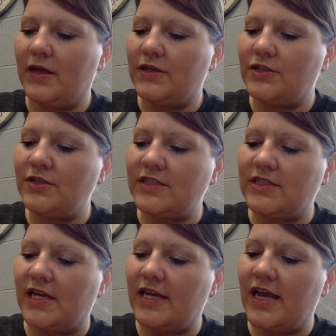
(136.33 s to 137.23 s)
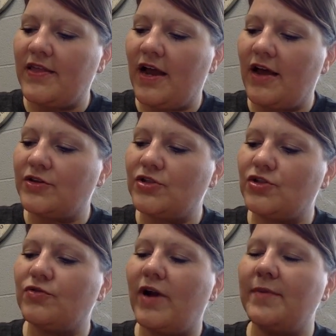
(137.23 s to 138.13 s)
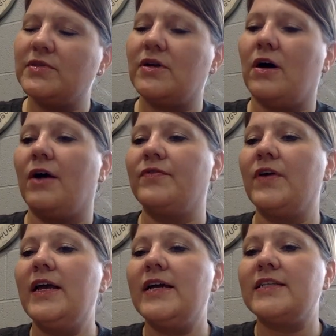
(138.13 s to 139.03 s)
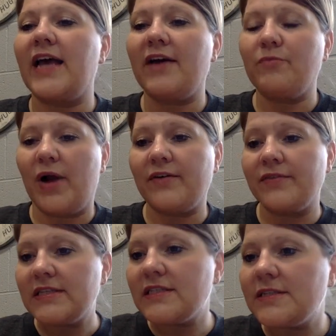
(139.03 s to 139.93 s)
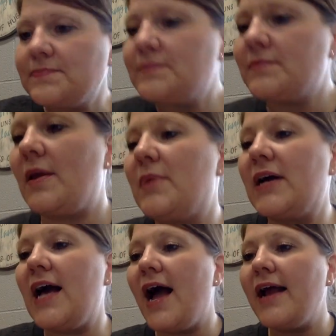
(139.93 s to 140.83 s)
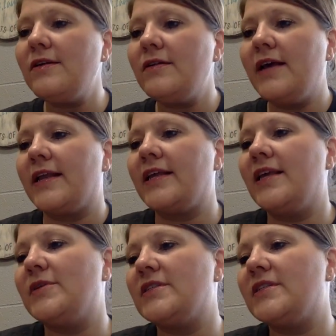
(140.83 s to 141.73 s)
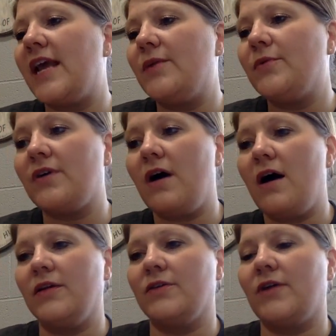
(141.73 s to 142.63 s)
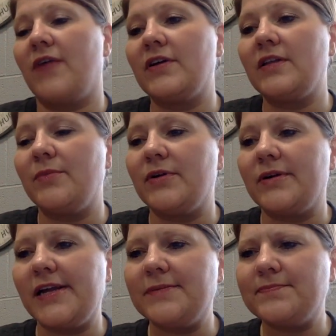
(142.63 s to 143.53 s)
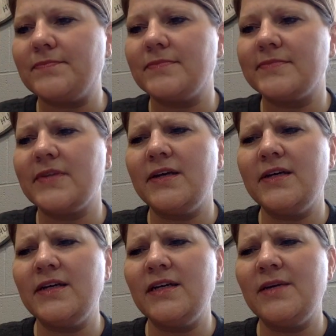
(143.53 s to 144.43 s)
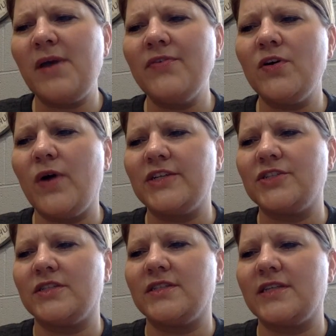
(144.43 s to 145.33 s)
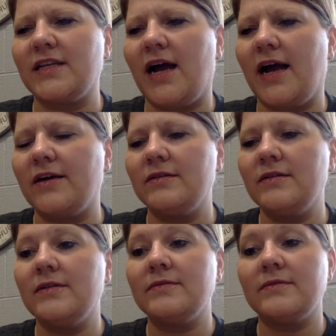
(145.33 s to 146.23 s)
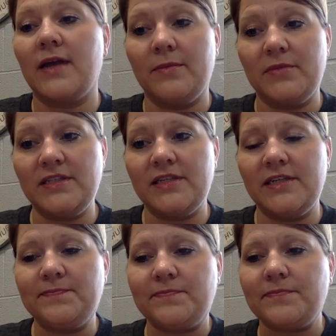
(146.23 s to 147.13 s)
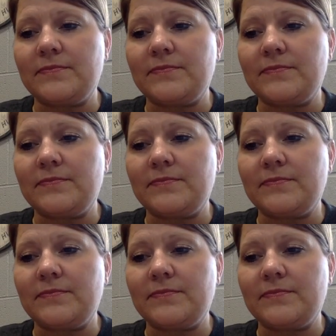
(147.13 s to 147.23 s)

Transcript: Chiltington and the others traipsed off to have breakfast, but Kyle and Akimi stayed with a holographic librarian. I have a question, said Kyle. I'm listening.